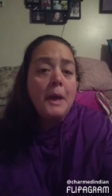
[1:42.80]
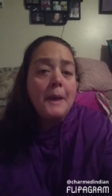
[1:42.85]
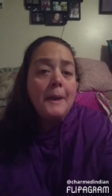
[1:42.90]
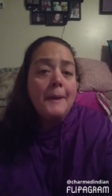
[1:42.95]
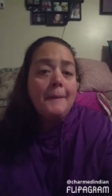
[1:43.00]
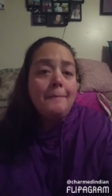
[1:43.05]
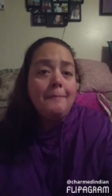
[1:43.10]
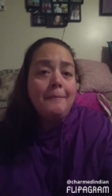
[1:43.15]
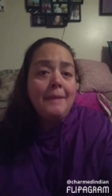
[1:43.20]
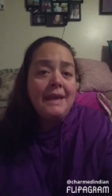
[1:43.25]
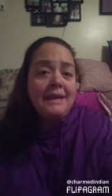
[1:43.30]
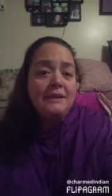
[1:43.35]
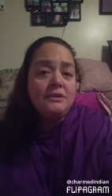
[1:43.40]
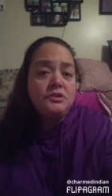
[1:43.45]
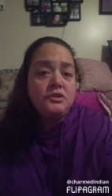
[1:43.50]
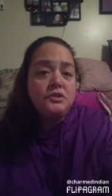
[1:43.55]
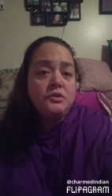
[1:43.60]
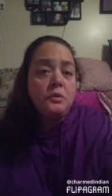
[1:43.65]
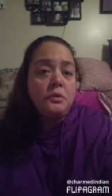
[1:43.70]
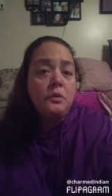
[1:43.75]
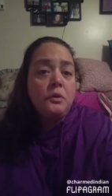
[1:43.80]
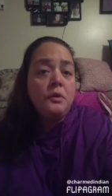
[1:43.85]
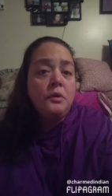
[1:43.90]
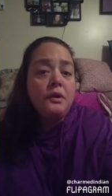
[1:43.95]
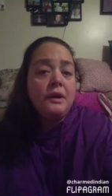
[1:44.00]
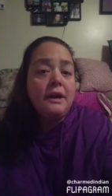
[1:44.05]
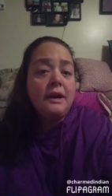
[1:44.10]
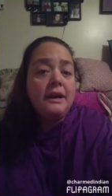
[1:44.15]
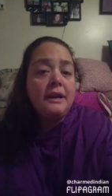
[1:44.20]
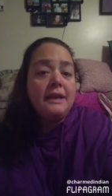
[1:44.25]
make
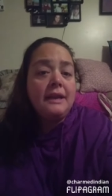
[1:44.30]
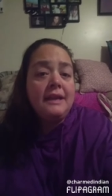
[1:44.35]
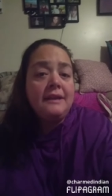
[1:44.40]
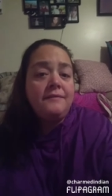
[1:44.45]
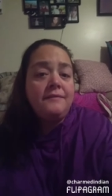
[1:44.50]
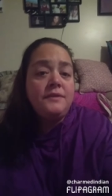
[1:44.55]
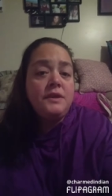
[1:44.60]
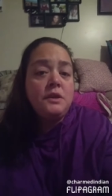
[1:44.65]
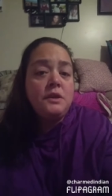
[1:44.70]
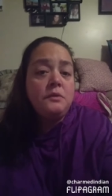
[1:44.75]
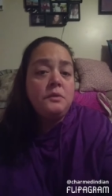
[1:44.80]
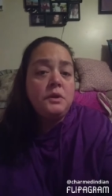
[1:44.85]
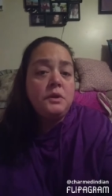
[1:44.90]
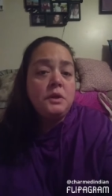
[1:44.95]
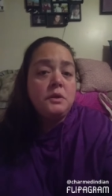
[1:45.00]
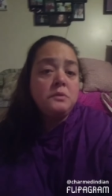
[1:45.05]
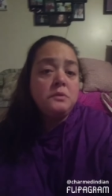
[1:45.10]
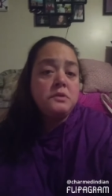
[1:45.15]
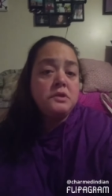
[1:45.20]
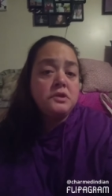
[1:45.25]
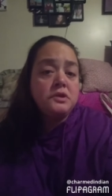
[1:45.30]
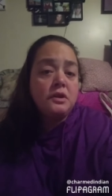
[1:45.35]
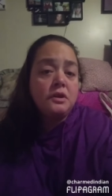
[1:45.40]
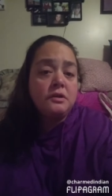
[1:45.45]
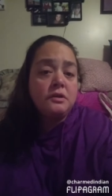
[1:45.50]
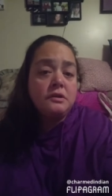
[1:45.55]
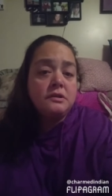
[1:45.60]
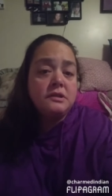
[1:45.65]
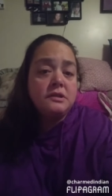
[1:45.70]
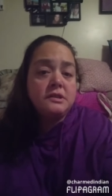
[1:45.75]
sure if you use
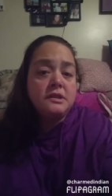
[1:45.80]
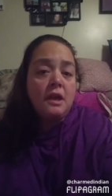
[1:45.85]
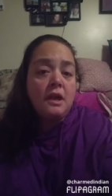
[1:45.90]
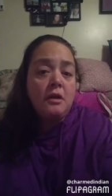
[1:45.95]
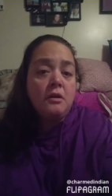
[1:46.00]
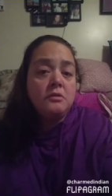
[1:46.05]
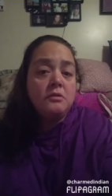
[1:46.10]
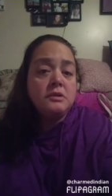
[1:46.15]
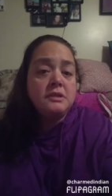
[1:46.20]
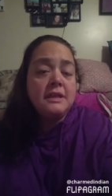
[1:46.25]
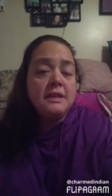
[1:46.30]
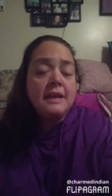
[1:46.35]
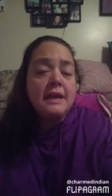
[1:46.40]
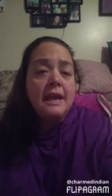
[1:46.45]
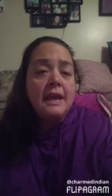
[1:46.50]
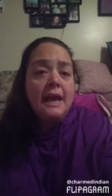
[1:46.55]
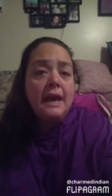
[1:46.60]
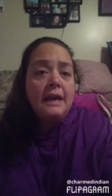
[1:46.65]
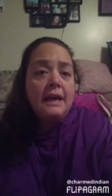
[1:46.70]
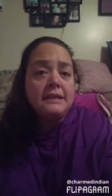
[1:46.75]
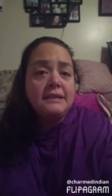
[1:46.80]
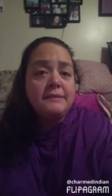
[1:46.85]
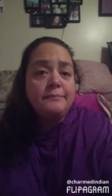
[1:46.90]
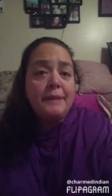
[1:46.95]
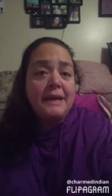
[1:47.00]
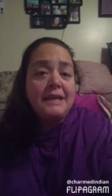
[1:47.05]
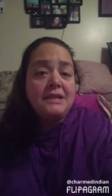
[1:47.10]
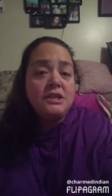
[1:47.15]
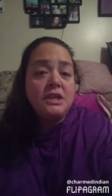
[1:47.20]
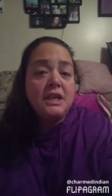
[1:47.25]
certain songs
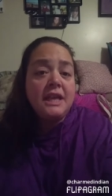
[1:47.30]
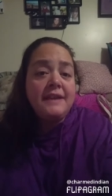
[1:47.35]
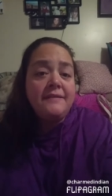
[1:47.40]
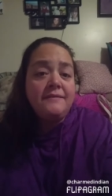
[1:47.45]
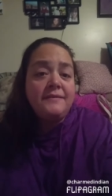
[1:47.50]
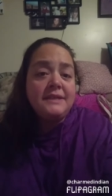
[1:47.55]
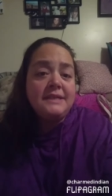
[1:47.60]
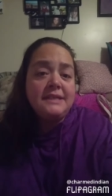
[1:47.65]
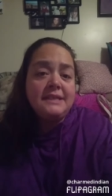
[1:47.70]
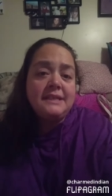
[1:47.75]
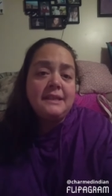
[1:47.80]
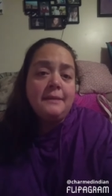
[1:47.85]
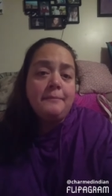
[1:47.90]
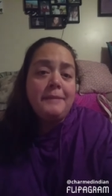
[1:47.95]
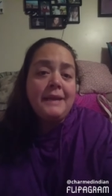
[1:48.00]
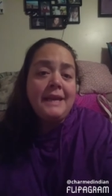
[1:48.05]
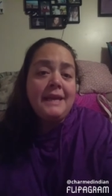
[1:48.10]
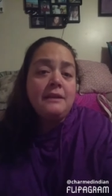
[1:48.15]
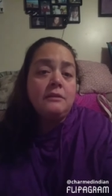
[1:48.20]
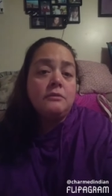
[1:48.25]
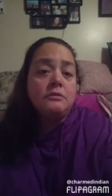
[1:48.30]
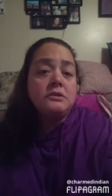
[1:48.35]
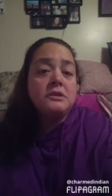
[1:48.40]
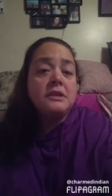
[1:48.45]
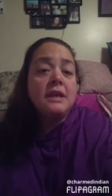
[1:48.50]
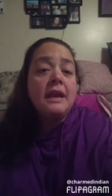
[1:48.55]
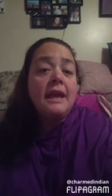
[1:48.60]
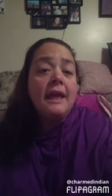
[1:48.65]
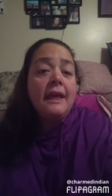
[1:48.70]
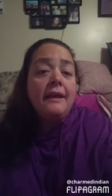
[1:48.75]
especially if it's the Beatles
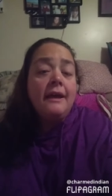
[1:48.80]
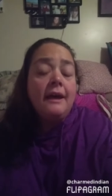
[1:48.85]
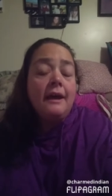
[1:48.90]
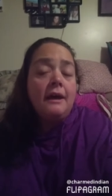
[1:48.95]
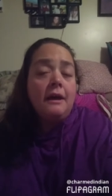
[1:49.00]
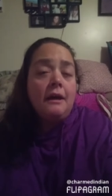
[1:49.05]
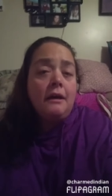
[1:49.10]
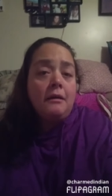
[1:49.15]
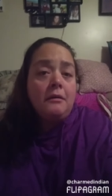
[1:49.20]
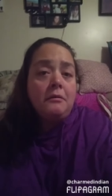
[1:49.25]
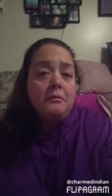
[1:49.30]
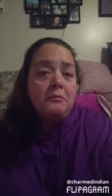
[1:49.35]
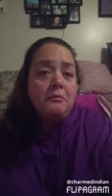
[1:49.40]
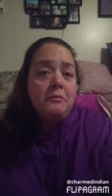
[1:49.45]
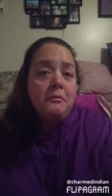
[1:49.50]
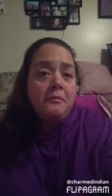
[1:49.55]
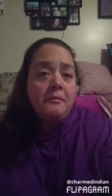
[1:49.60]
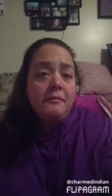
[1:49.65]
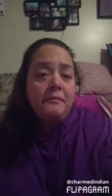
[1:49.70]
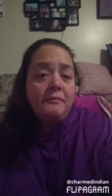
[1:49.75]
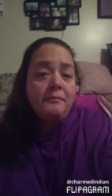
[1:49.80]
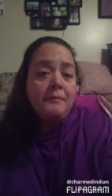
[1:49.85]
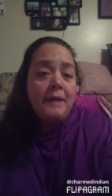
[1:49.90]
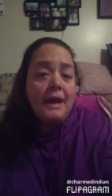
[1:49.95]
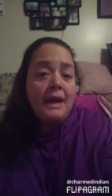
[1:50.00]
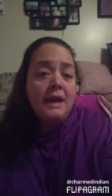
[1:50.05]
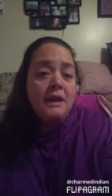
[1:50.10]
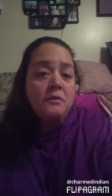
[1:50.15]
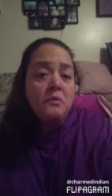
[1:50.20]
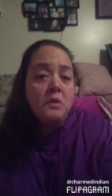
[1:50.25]
um,
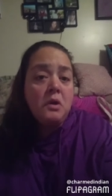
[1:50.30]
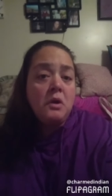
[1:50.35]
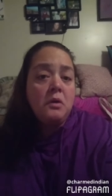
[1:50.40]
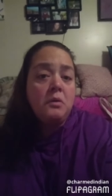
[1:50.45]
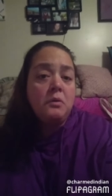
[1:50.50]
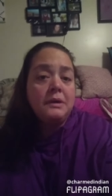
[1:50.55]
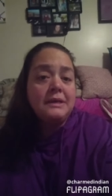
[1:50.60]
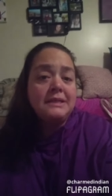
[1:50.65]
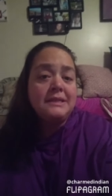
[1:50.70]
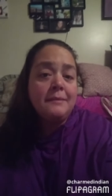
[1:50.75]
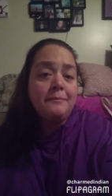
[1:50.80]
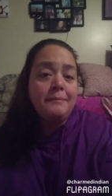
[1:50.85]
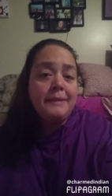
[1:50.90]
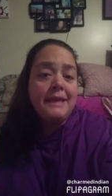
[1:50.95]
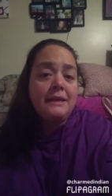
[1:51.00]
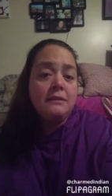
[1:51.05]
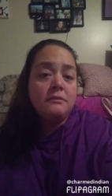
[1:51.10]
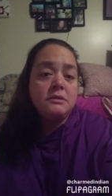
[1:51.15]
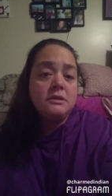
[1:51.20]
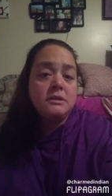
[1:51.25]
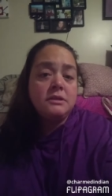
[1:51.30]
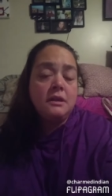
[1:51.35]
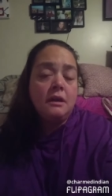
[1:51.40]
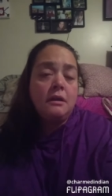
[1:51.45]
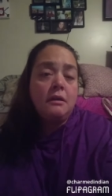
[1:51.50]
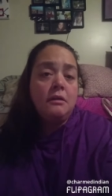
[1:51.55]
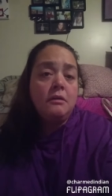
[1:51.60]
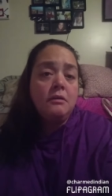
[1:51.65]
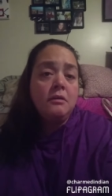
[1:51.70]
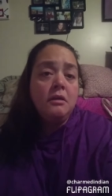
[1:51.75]
mine was a Beatles
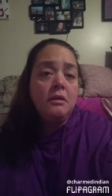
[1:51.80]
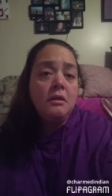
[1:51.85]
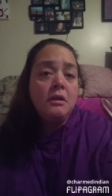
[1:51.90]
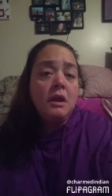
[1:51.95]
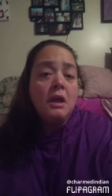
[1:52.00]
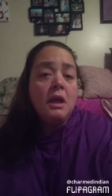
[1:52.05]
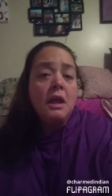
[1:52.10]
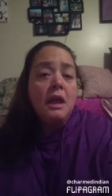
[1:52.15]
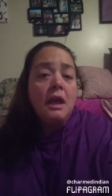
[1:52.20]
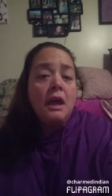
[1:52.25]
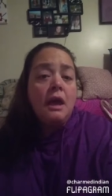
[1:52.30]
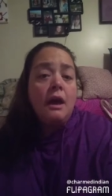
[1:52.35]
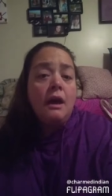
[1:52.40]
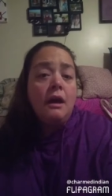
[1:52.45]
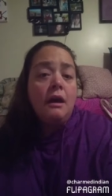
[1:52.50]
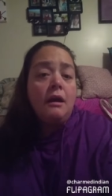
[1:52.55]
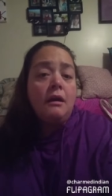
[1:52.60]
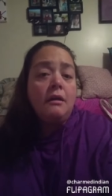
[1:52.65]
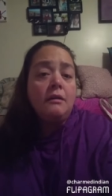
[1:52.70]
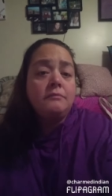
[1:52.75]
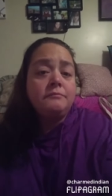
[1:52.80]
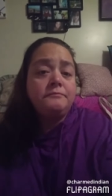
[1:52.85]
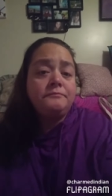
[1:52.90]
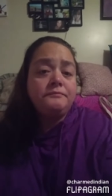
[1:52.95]
song um,